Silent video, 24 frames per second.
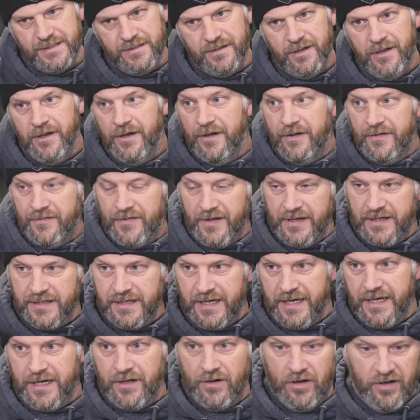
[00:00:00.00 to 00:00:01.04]
it, they
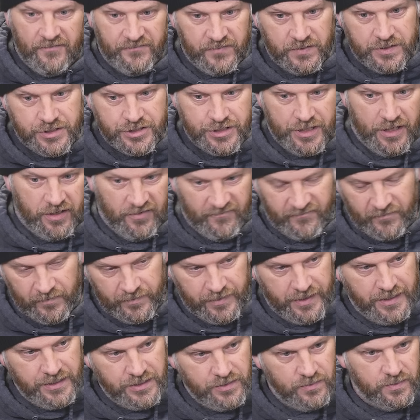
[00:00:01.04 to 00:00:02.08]
take it off the shelf, or
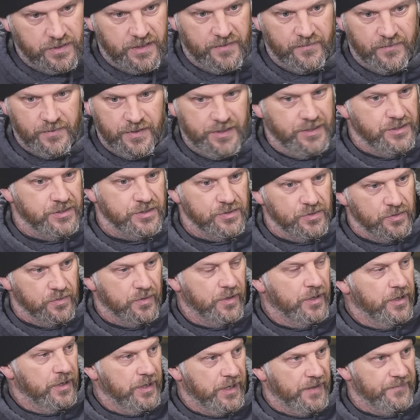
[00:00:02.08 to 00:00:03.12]
they do whatever they
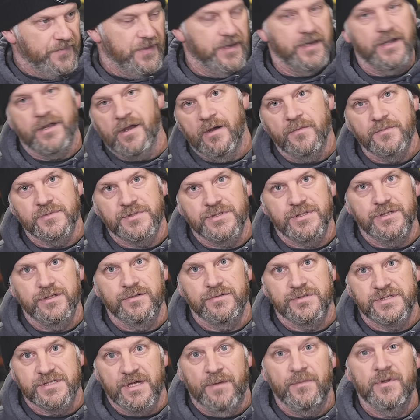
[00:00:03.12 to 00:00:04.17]
do, and then it comes to
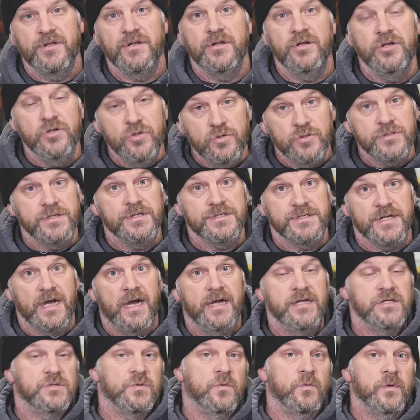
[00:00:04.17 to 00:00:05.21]
you. Some of the new
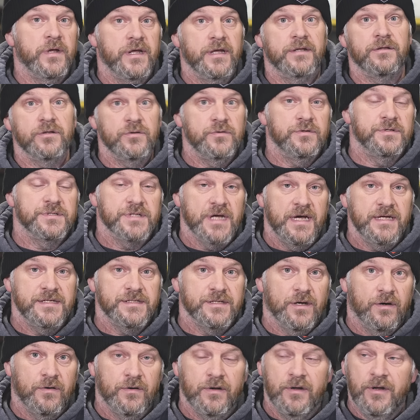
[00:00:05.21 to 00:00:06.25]
designs, when we get new designs
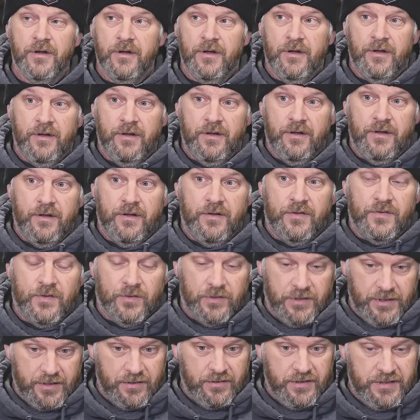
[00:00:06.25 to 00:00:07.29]
out, they're
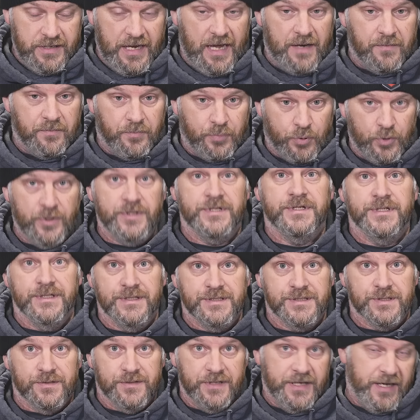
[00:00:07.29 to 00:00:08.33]
literally not printed,
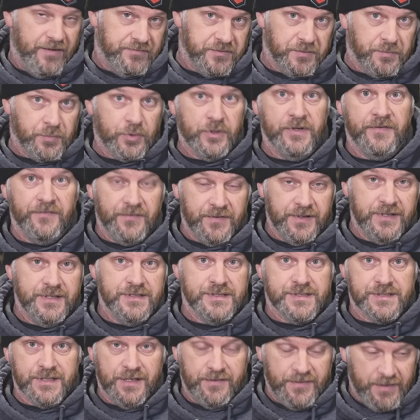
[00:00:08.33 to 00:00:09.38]
so they have to print
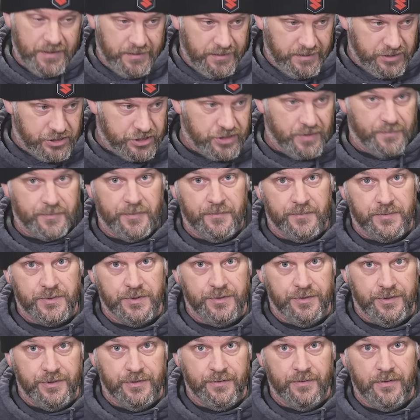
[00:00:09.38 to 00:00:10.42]
these and then they ship them to
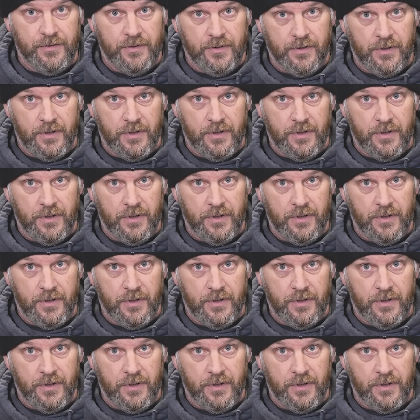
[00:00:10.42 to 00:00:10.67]
you.